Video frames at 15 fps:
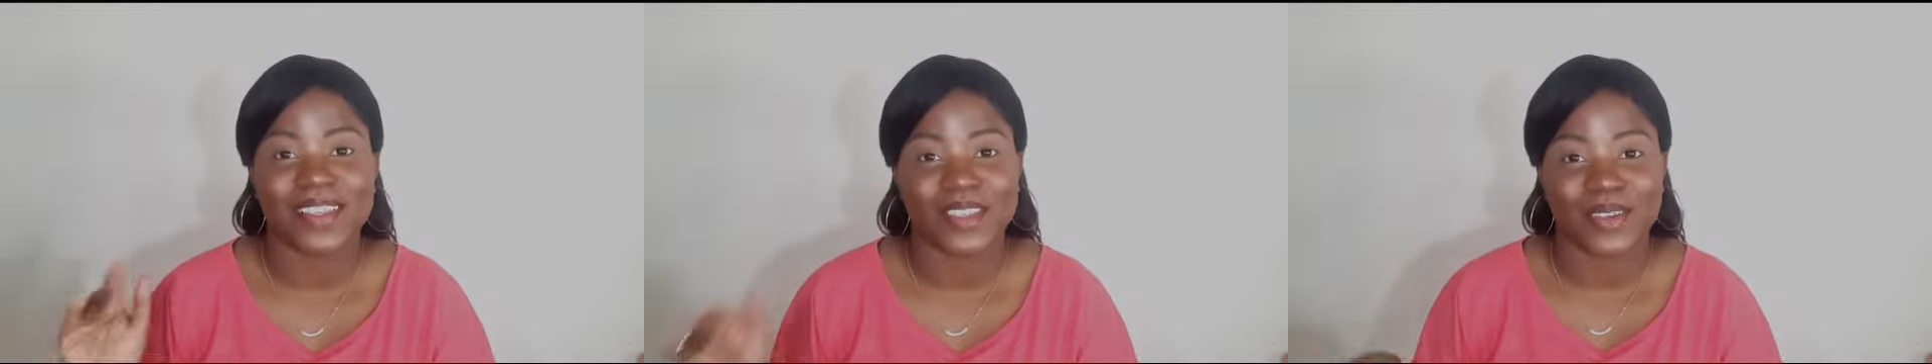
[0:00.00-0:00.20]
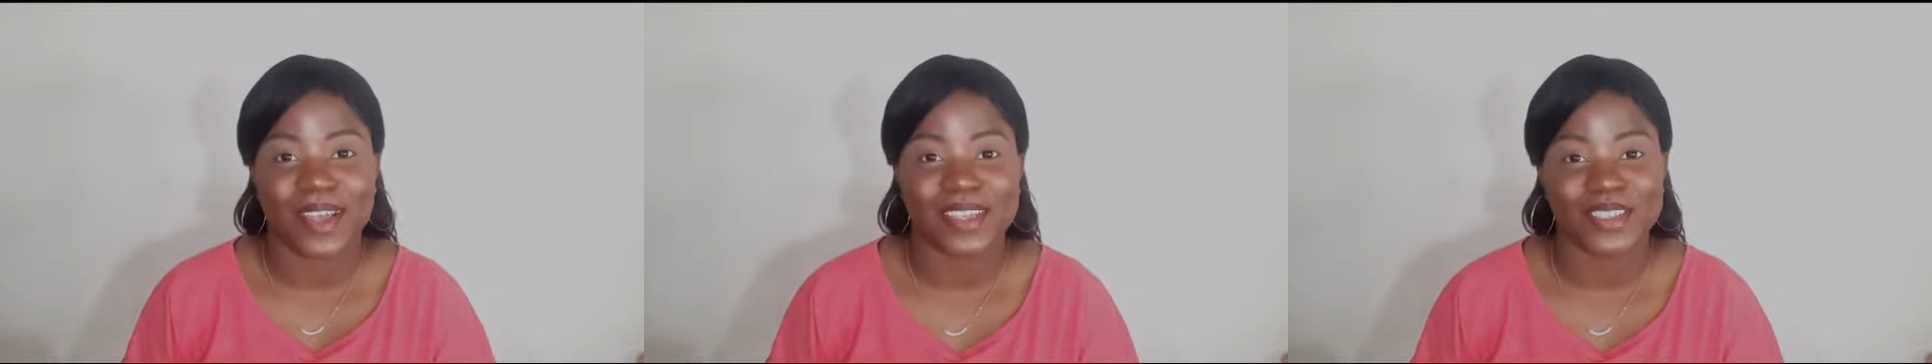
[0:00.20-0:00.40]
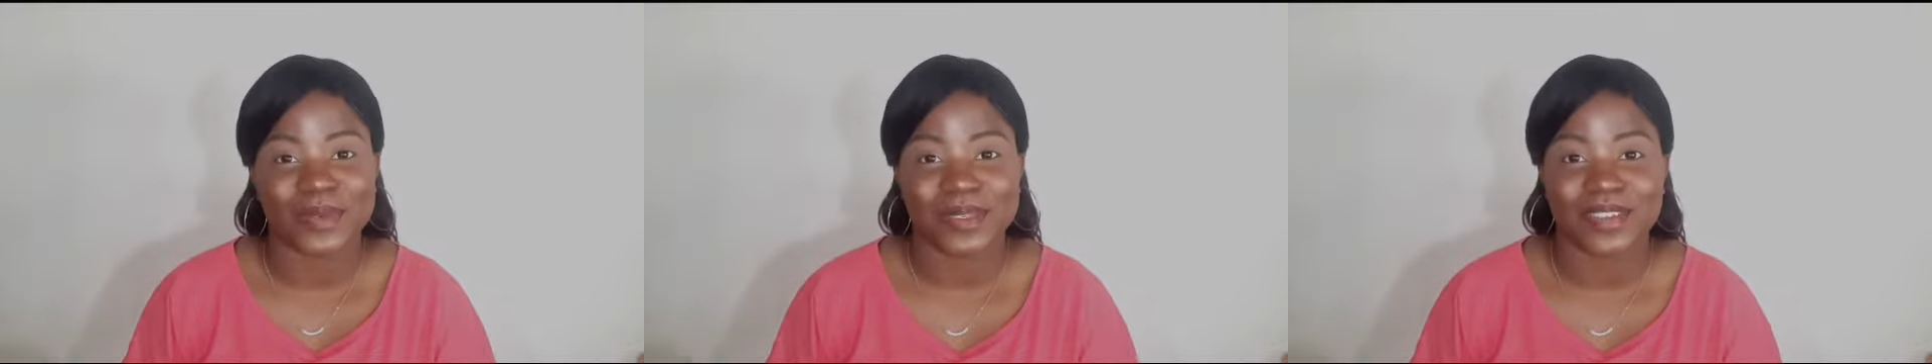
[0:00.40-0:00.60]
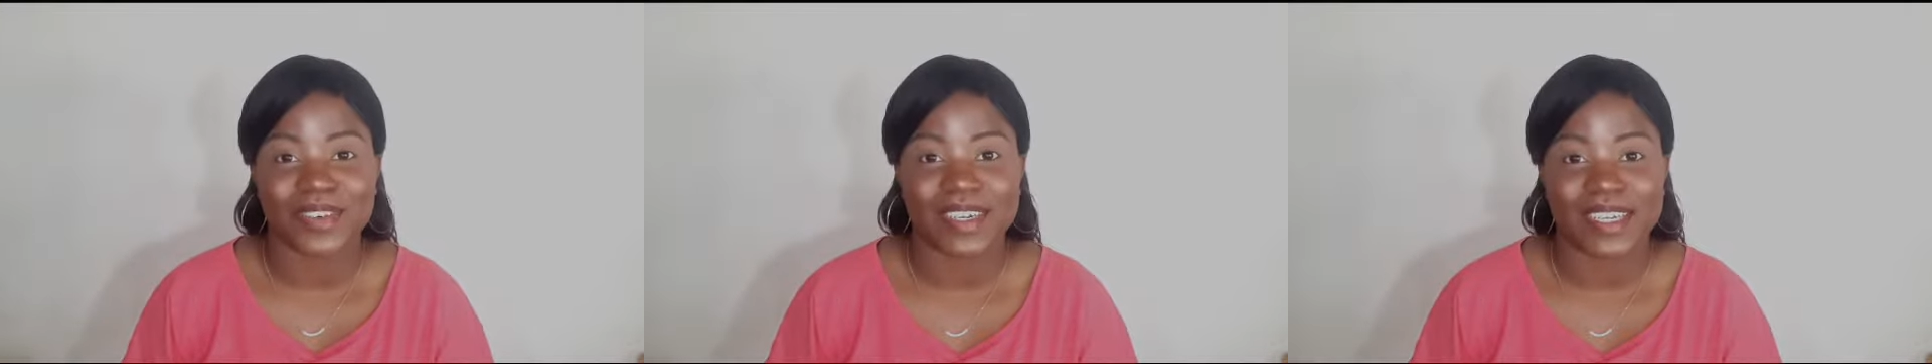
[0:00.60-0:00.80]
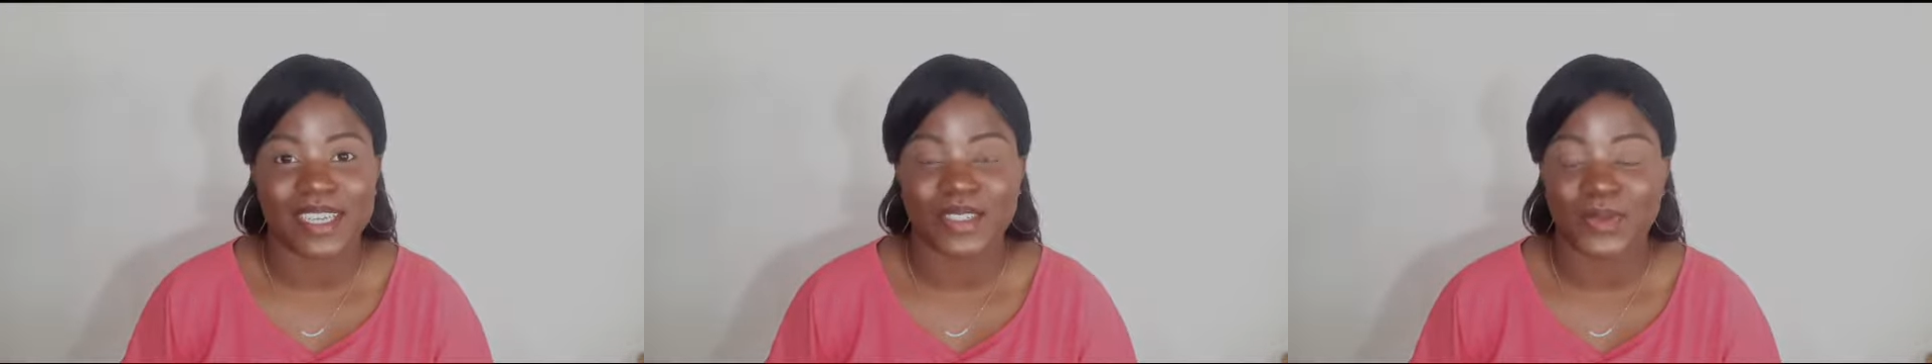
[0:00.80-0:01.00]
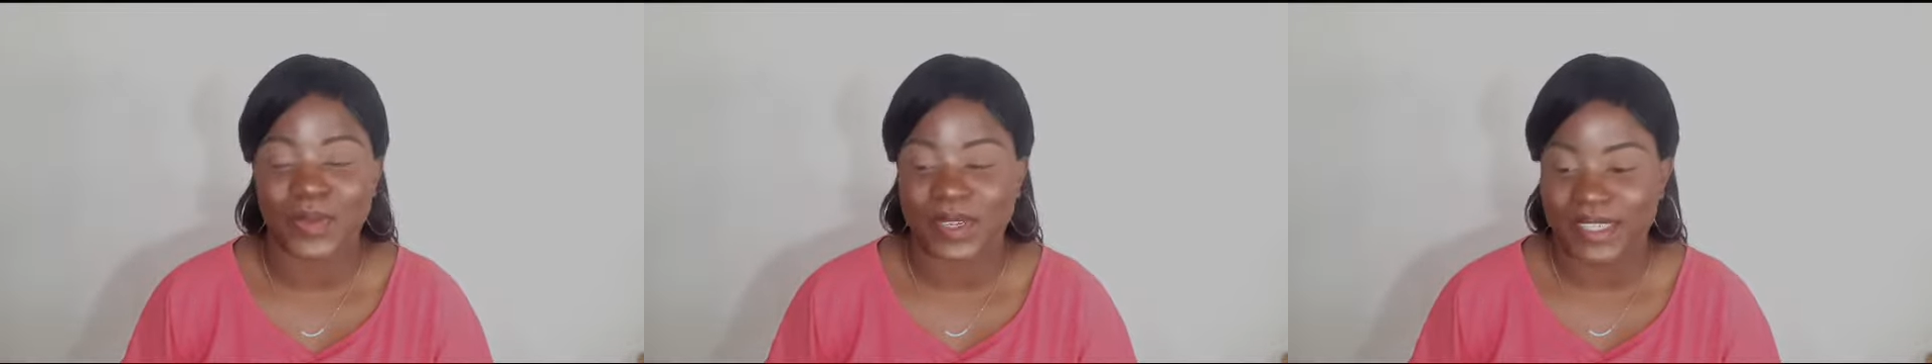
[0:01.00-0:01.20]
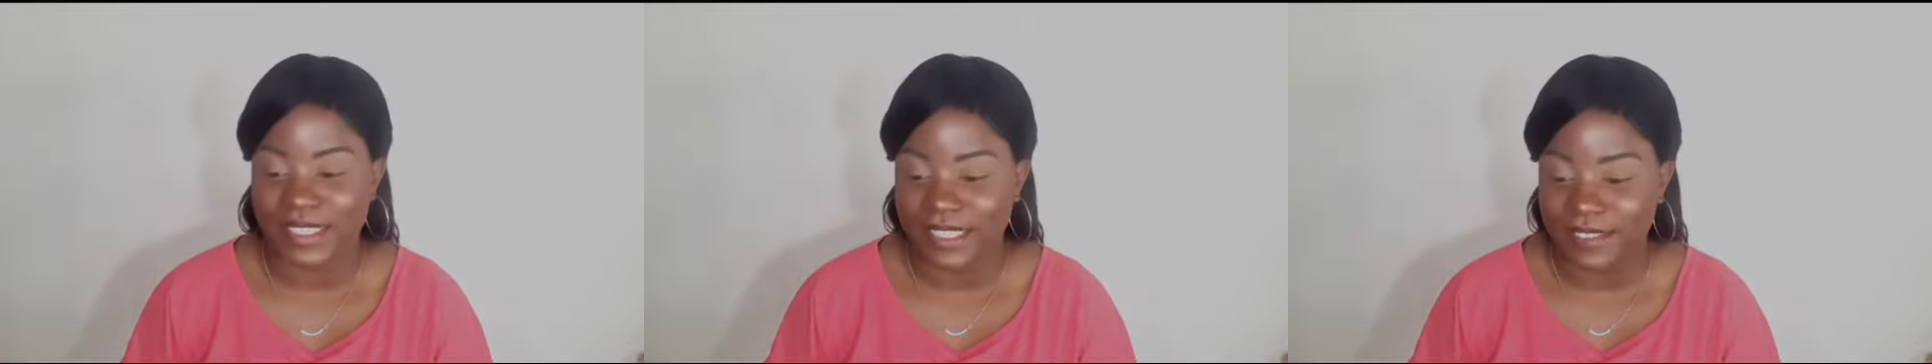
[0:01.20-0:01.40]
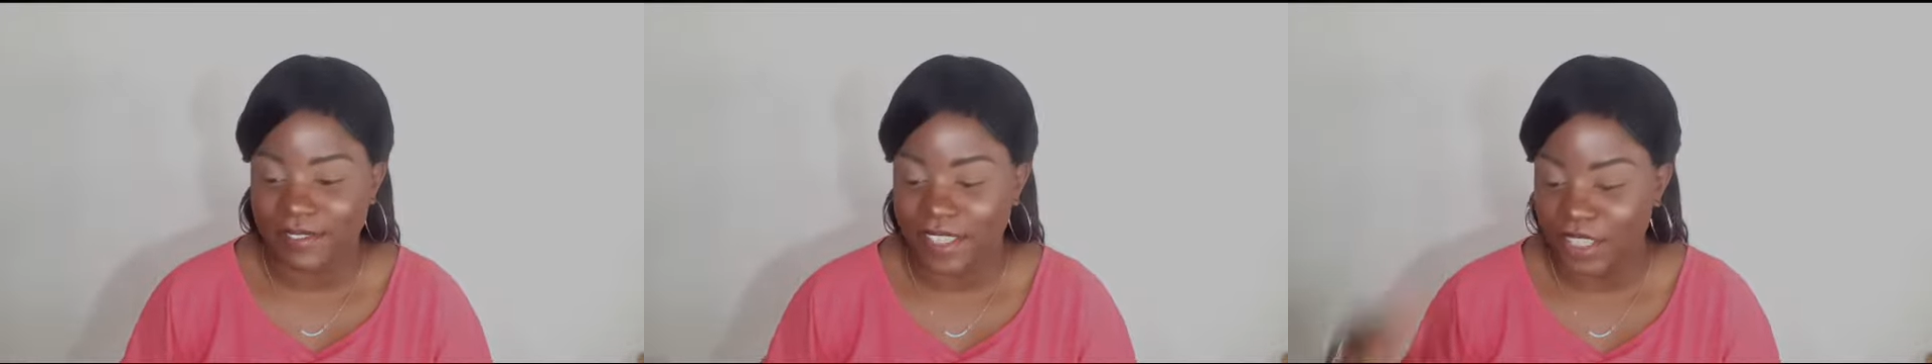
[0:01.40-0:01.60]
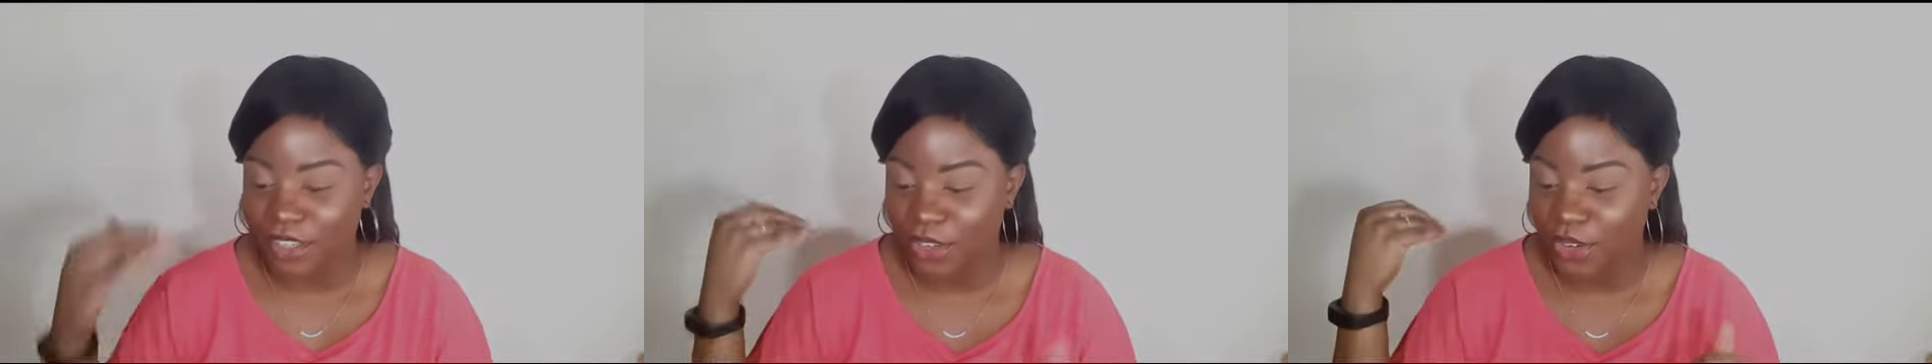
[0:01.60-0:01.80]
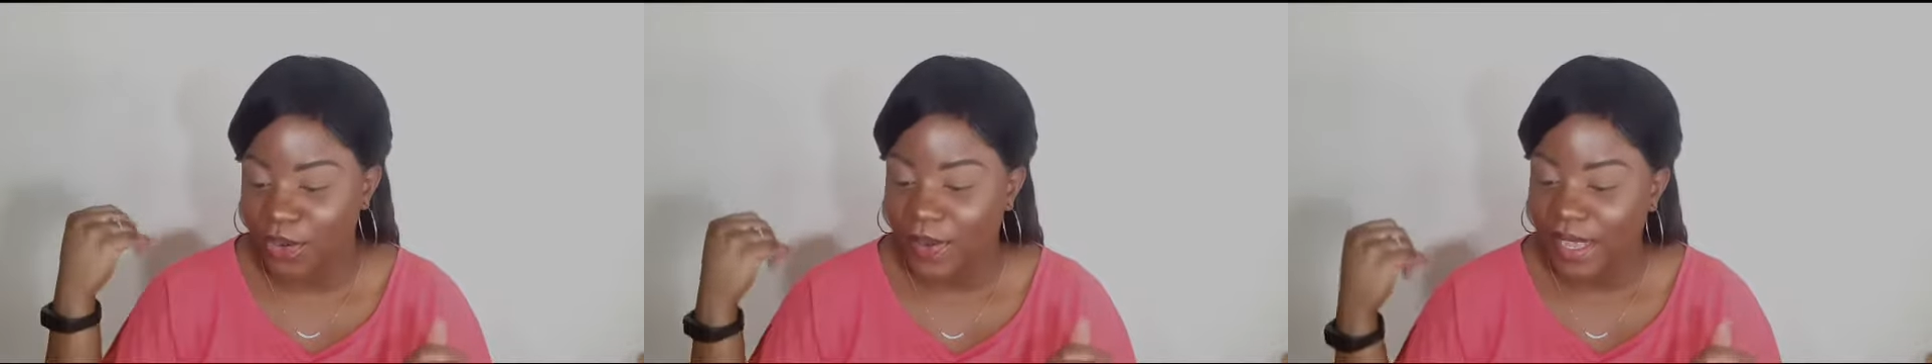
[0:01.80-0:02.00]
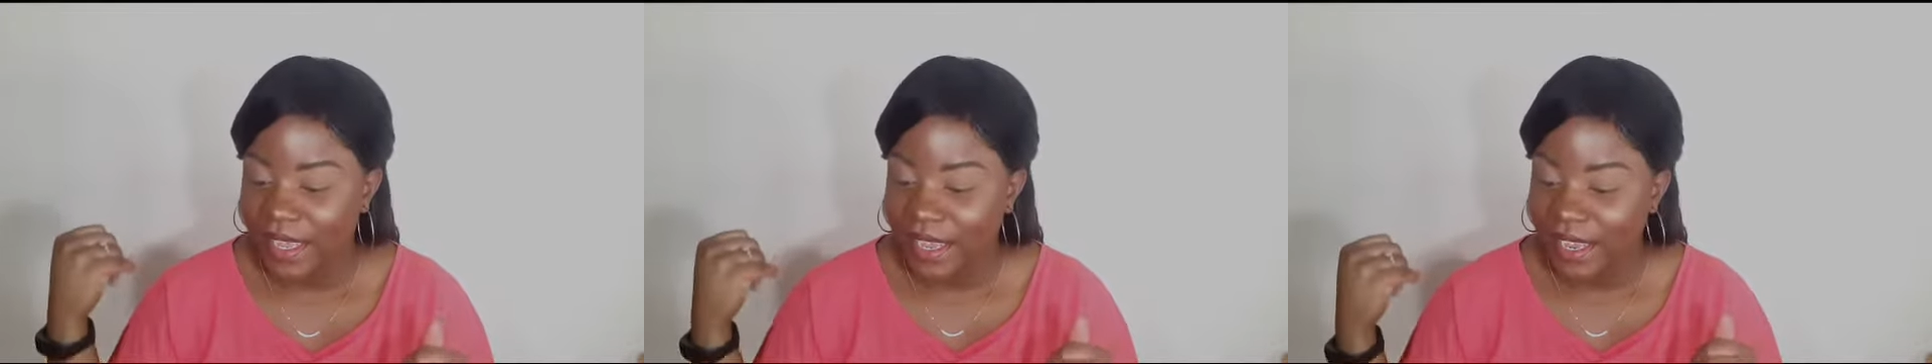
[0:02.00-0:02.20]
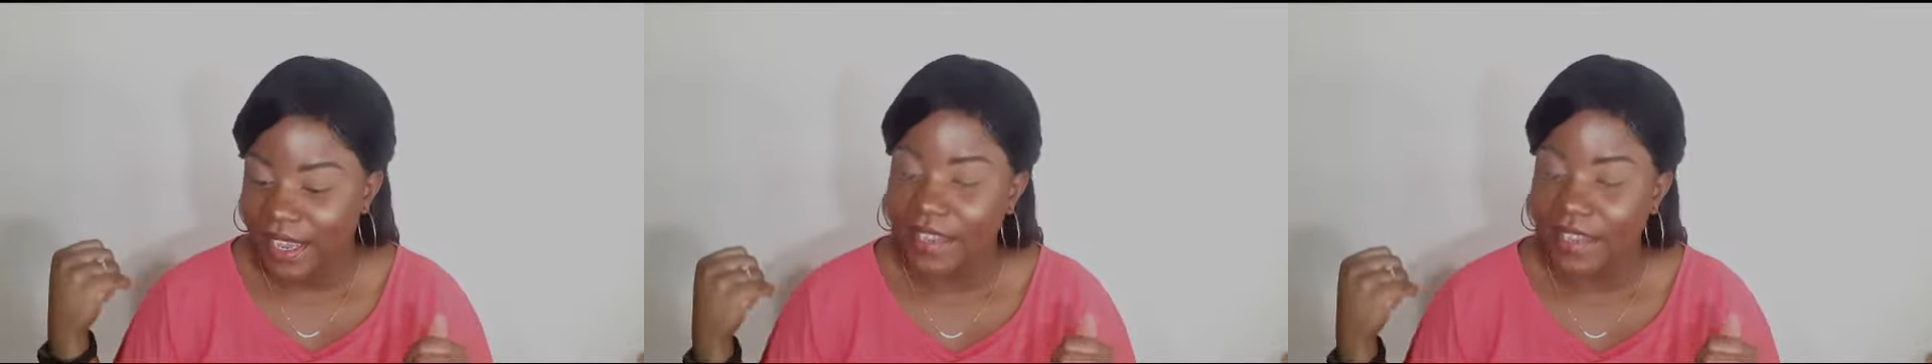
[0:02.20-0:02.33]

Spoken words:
Thank you guys so much for clicking to watch this video.